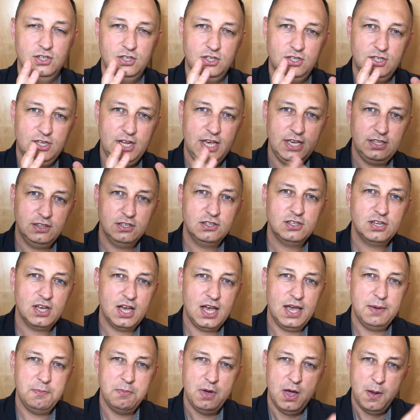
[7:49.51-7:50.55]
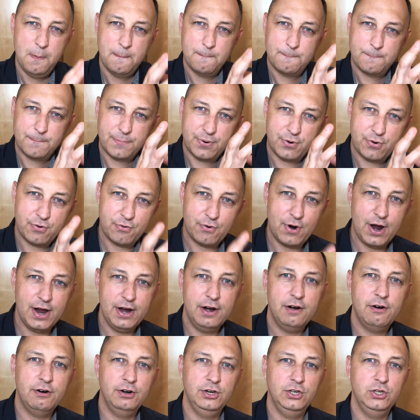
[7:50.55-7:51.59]
Take the time
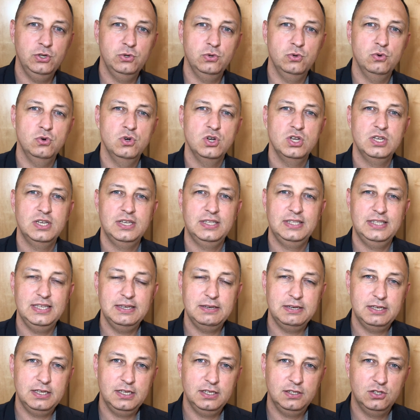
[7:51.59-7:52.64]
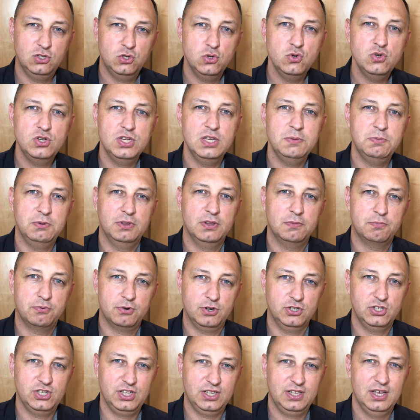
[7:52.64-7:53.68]
prior you digging too deep in the
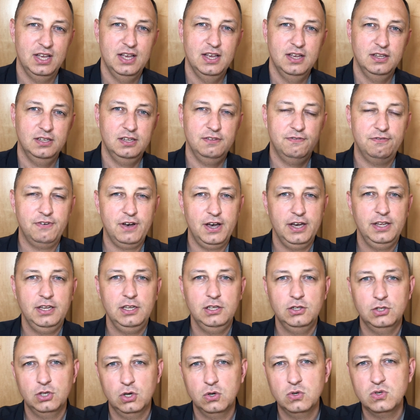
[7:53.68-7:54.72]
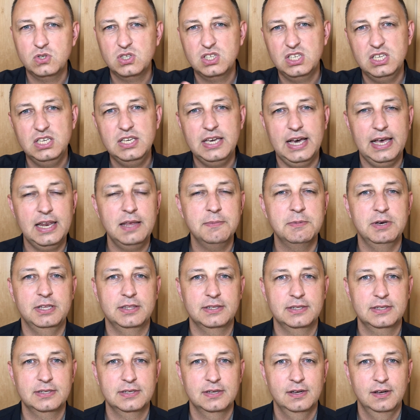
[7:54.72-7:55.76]
project, defining those key
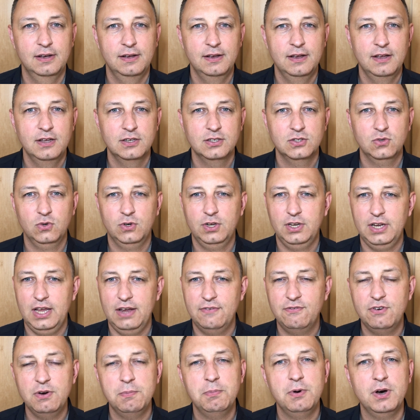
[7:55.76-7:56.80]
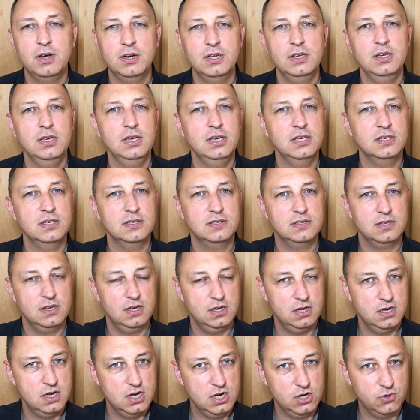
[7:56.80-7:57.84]
elements so that everybody is
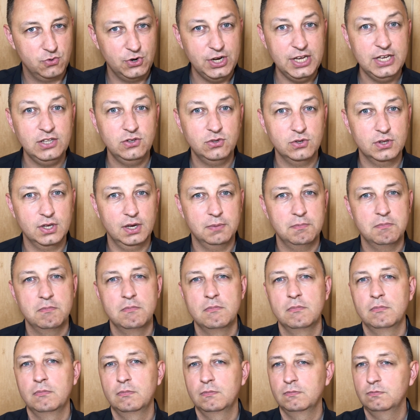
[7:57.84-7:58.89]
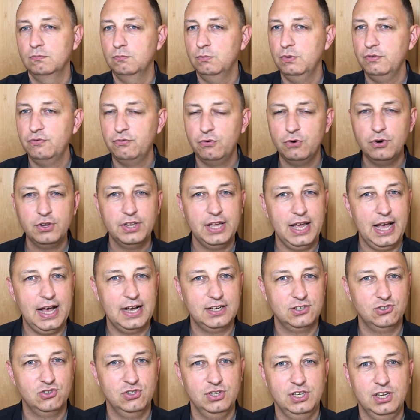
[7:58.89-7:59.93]
agreeing to them before they
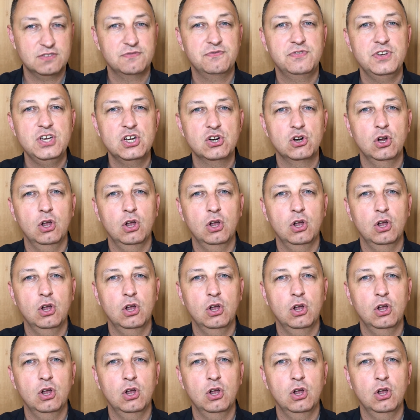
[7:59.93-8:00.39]
actually fear